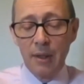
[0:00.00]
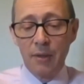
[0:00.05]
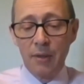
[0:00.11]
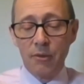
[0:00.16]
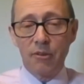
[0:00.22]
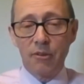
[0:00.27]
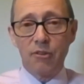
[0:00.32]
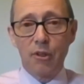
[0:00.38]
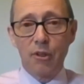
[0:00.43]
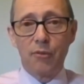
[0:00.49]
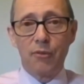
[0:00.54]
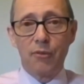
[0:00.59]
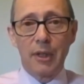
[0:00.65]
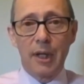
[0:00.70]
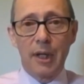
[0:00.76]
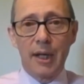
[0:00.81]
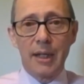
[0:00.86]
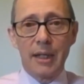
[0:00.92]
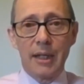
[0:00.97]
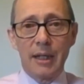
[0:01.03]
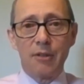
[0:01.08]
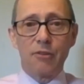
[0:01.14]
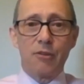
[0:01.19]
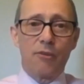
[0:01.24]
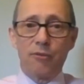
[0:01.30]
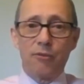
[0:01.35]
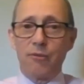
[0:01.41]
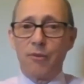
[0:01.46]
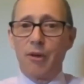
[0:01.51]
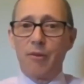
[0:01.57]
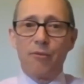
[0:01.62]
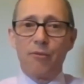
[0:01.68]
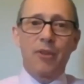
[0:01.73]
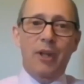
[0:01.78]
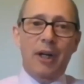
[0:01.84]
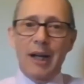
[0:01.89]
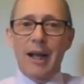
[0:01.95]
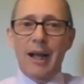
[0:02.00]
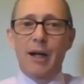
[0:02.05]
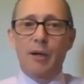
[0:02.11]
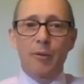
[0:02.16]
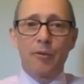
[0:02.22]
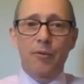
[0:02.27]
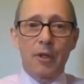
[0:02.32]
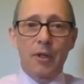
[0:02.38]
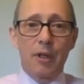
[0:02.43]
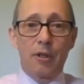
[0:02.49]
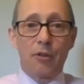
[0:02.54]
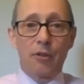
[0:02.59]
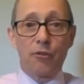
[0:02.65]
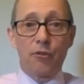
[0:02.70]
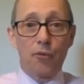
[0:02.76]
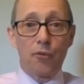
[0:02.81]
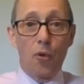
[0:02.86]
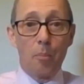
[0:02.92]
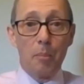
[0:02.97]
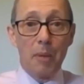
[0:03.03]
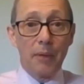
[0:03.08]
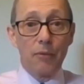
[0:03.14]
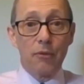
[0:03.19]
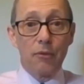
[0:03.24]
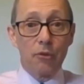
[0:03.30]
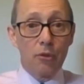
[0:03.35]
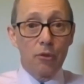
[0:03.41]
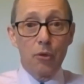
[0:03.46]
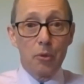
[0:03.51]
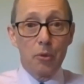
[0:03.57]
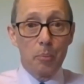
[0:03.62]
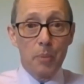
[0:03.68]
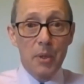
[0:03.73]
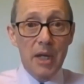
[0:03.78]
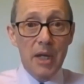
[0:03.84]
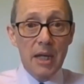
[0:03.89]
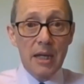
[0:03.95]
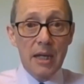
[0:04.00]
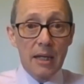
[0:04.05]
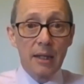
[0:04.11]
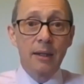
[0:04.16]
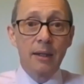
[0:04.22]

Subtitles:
silver linings of the cloud of the last 4 months could be